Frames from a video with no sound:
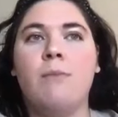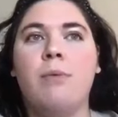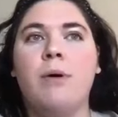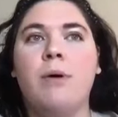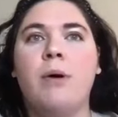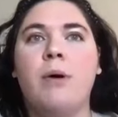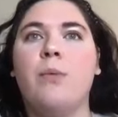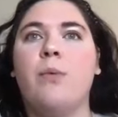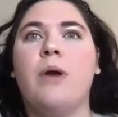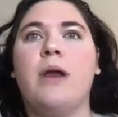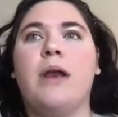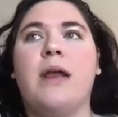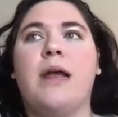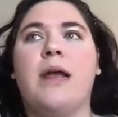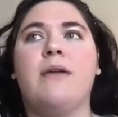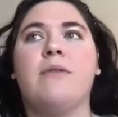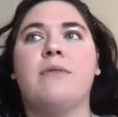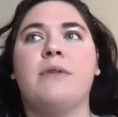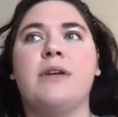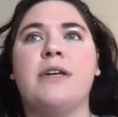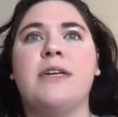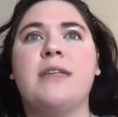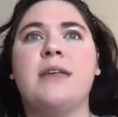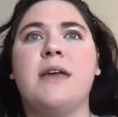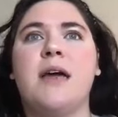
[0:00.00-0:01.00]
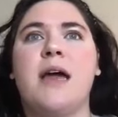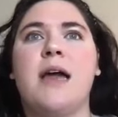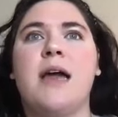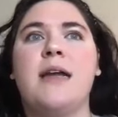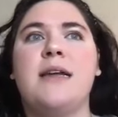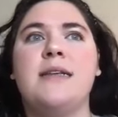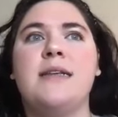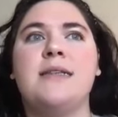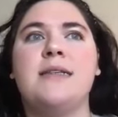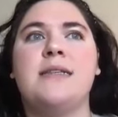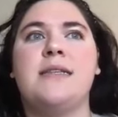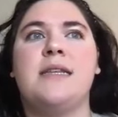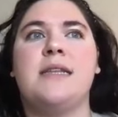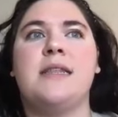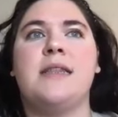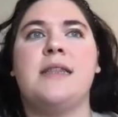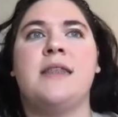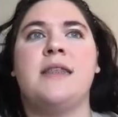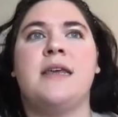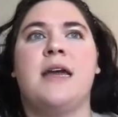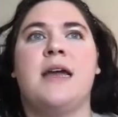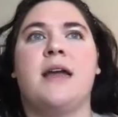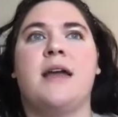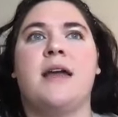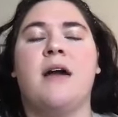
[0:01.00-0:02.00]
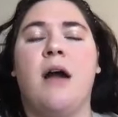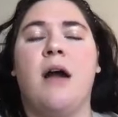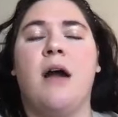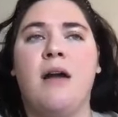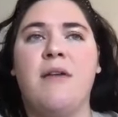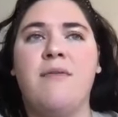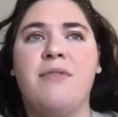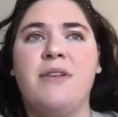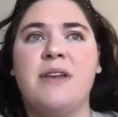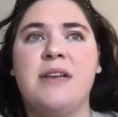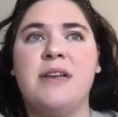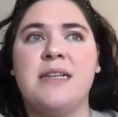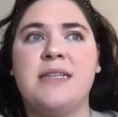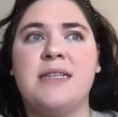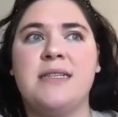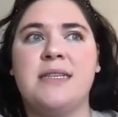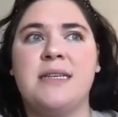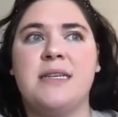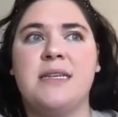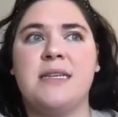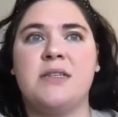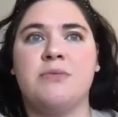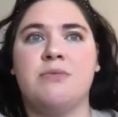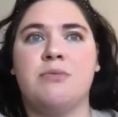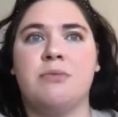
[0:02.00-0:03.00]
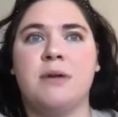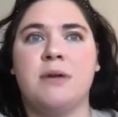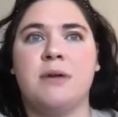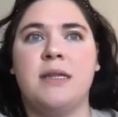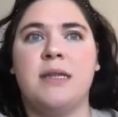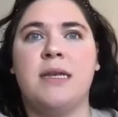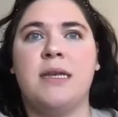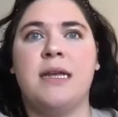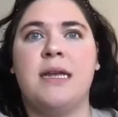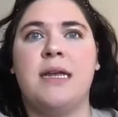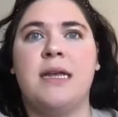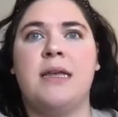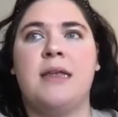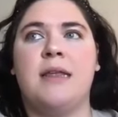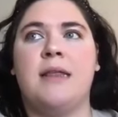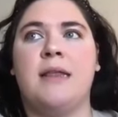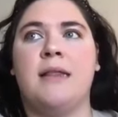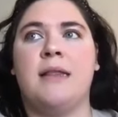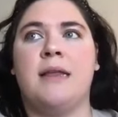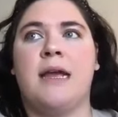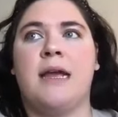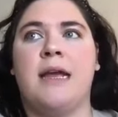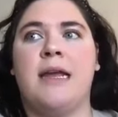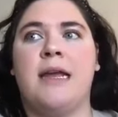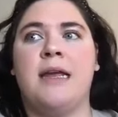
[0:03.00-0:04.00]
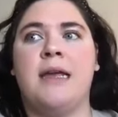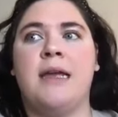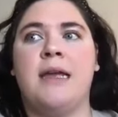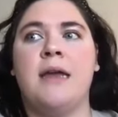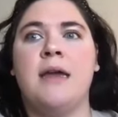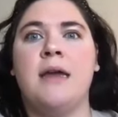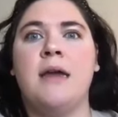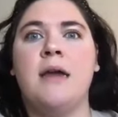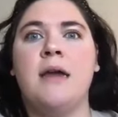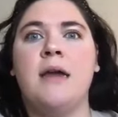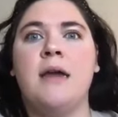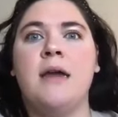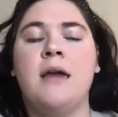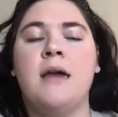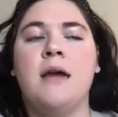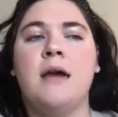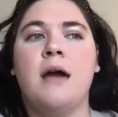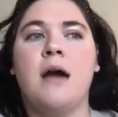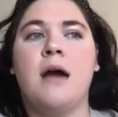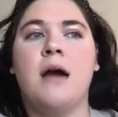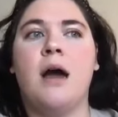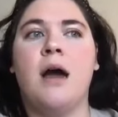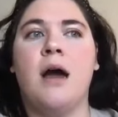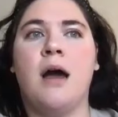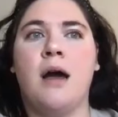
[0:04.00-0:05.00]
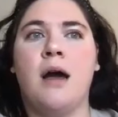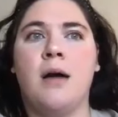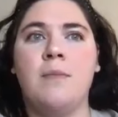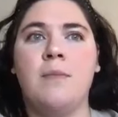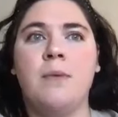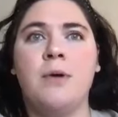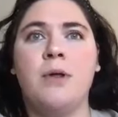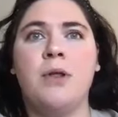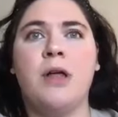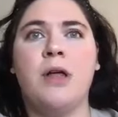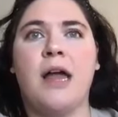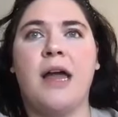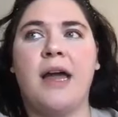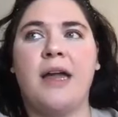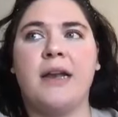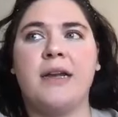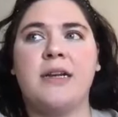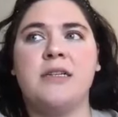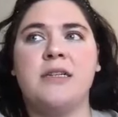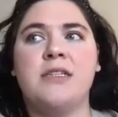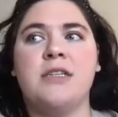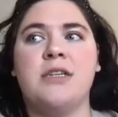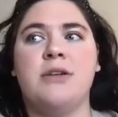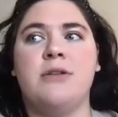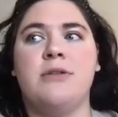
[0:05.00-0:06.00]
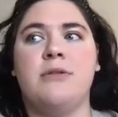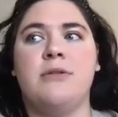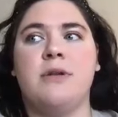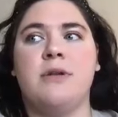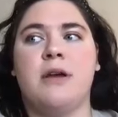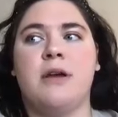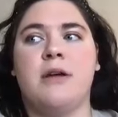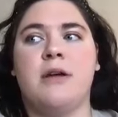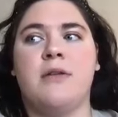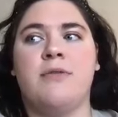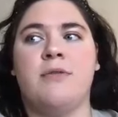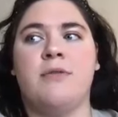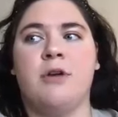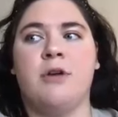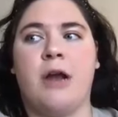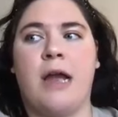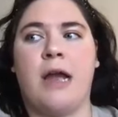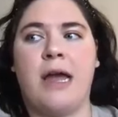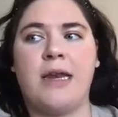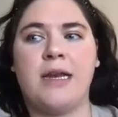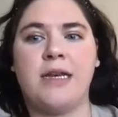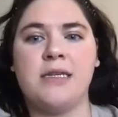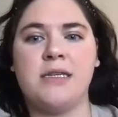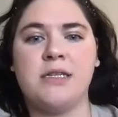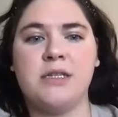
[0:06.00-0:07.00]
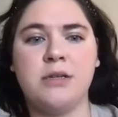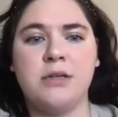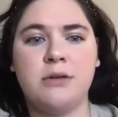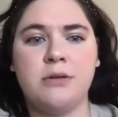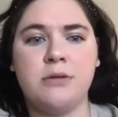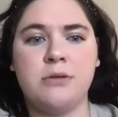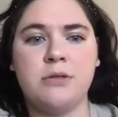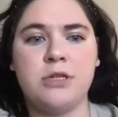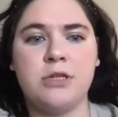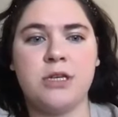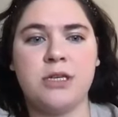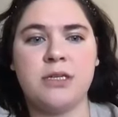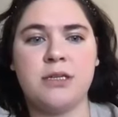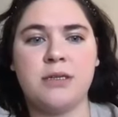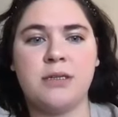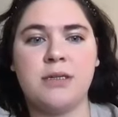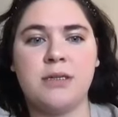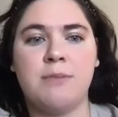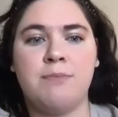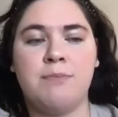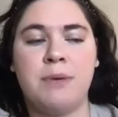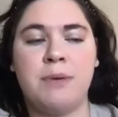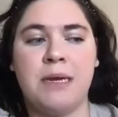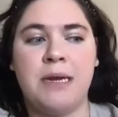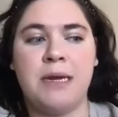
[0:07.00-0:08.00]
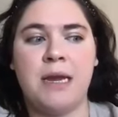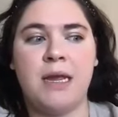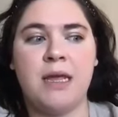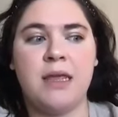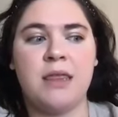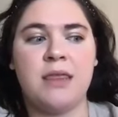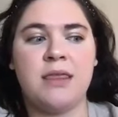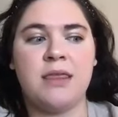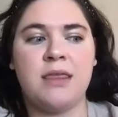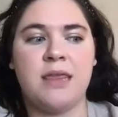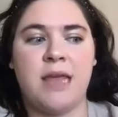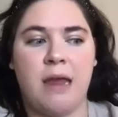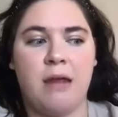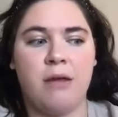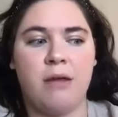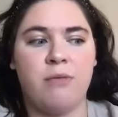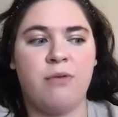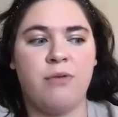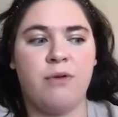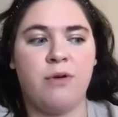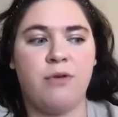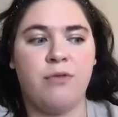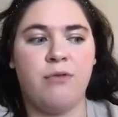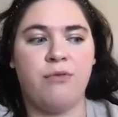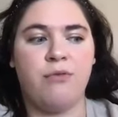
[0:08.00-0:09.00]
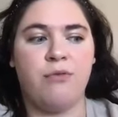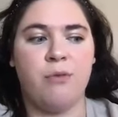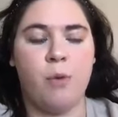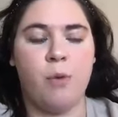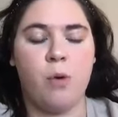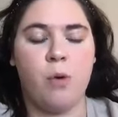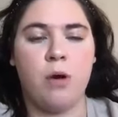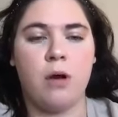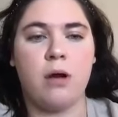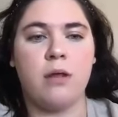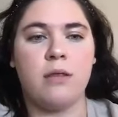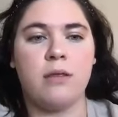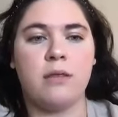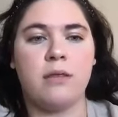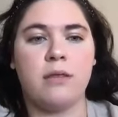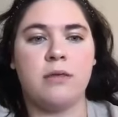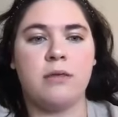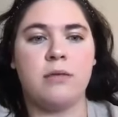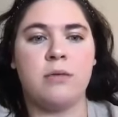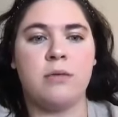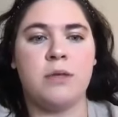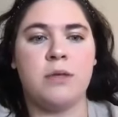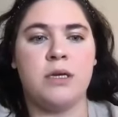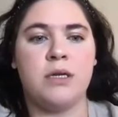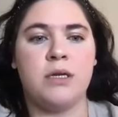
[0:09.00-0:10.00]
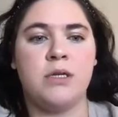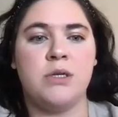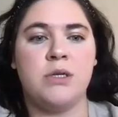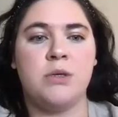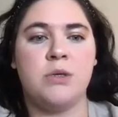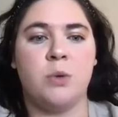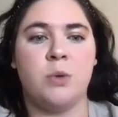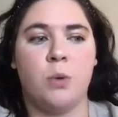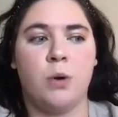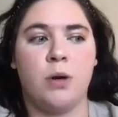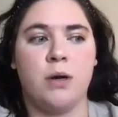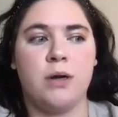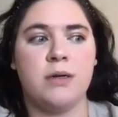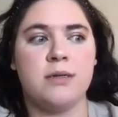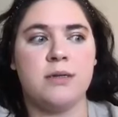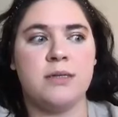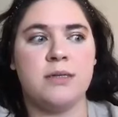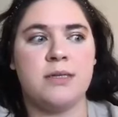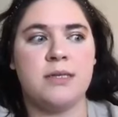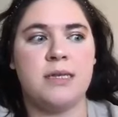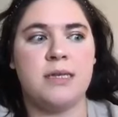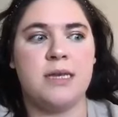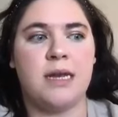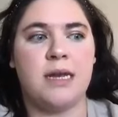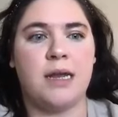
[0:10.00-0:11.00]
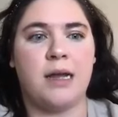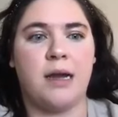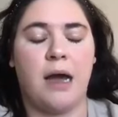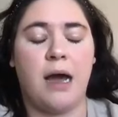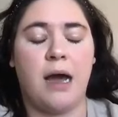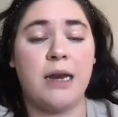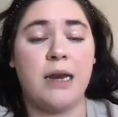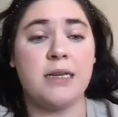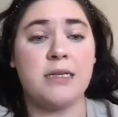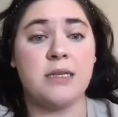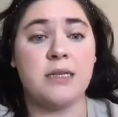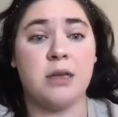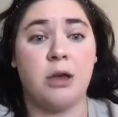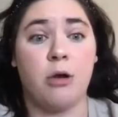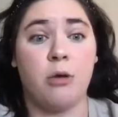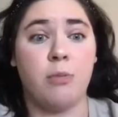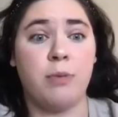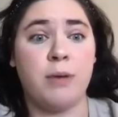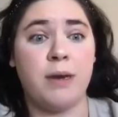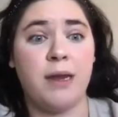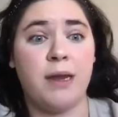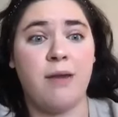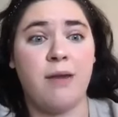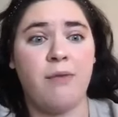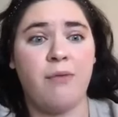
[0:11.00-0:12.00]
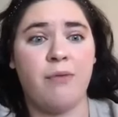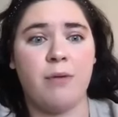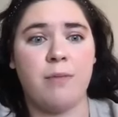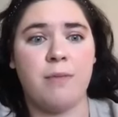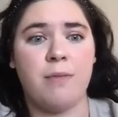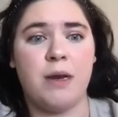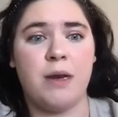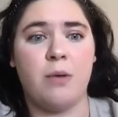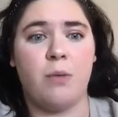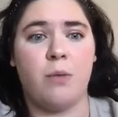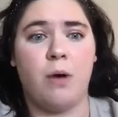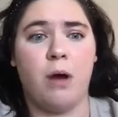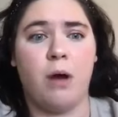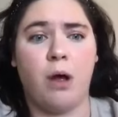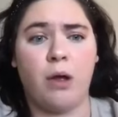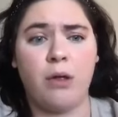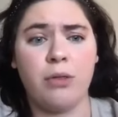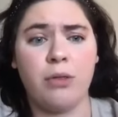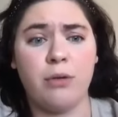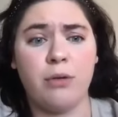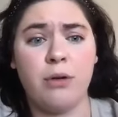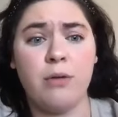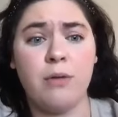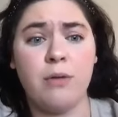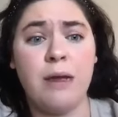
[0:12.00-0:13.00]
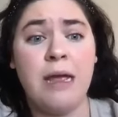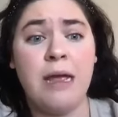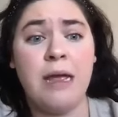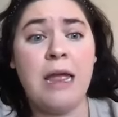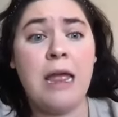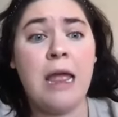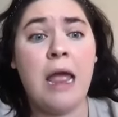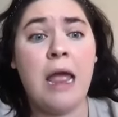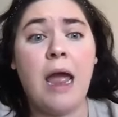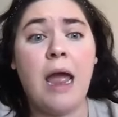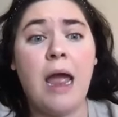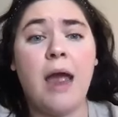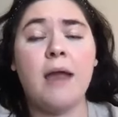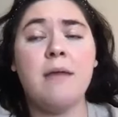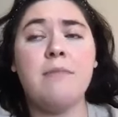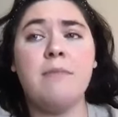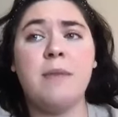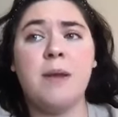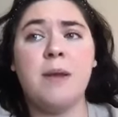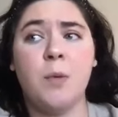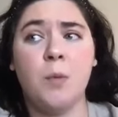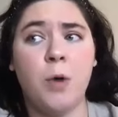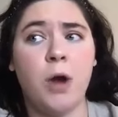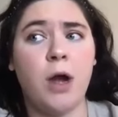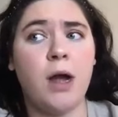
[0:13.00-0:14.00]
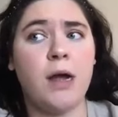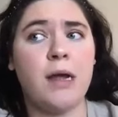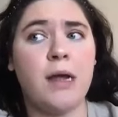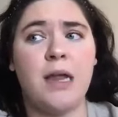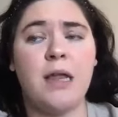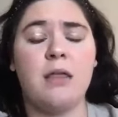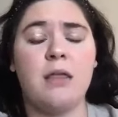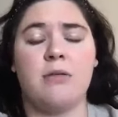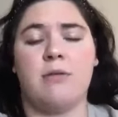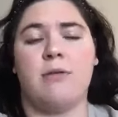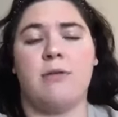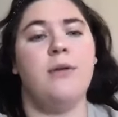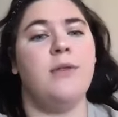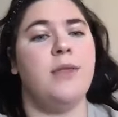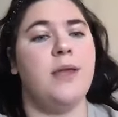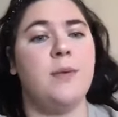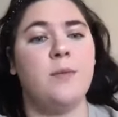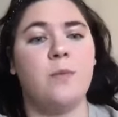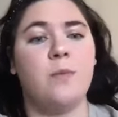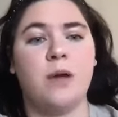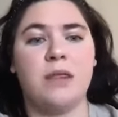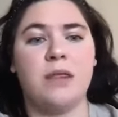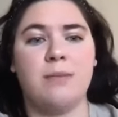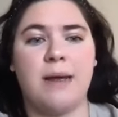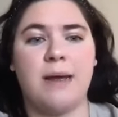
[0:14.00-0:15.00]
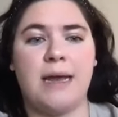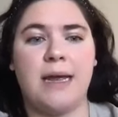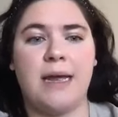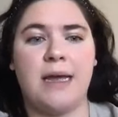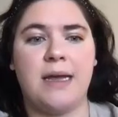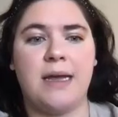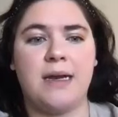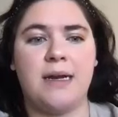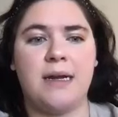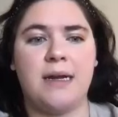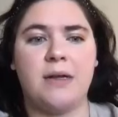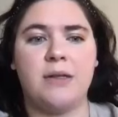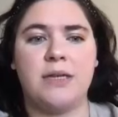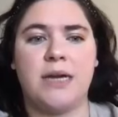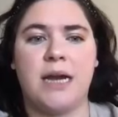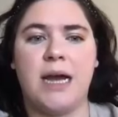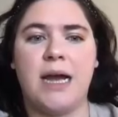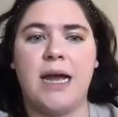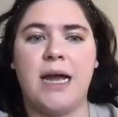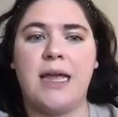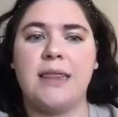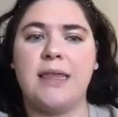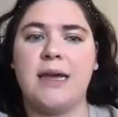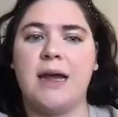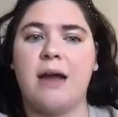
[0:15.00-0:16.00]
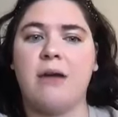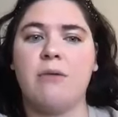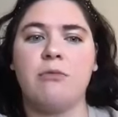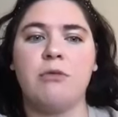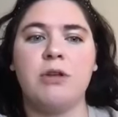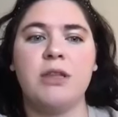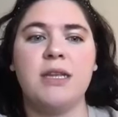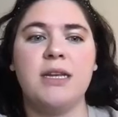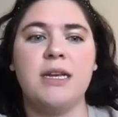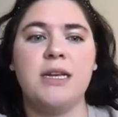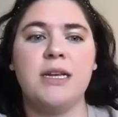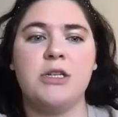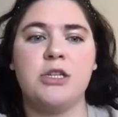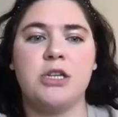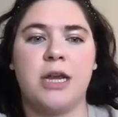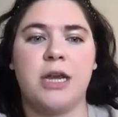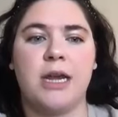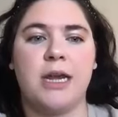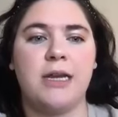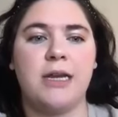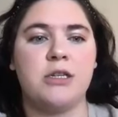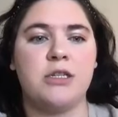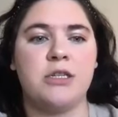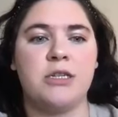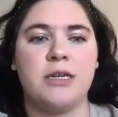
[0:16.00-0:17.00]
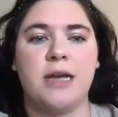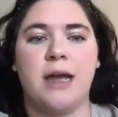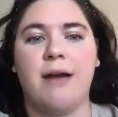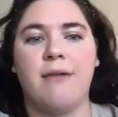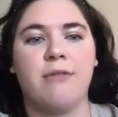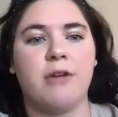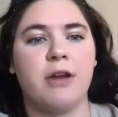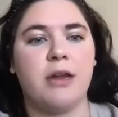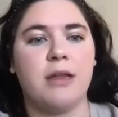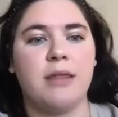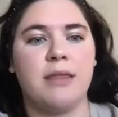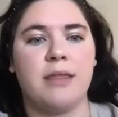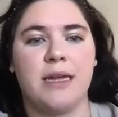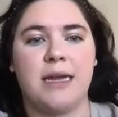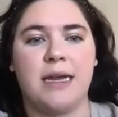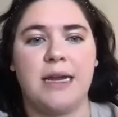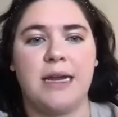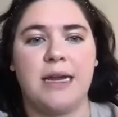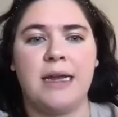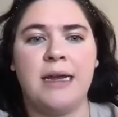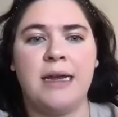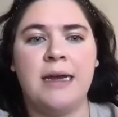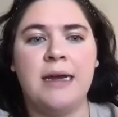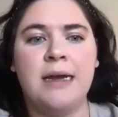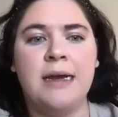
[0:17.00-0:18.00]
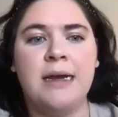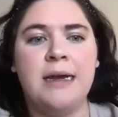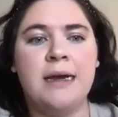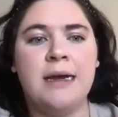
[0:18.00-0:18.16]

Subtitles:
But when I realized that confidence is really like a humble attitude of gratitude, just being thankful for the doors that God is opening for me to walk through, and me walking through them with my head held high, that really changed everything.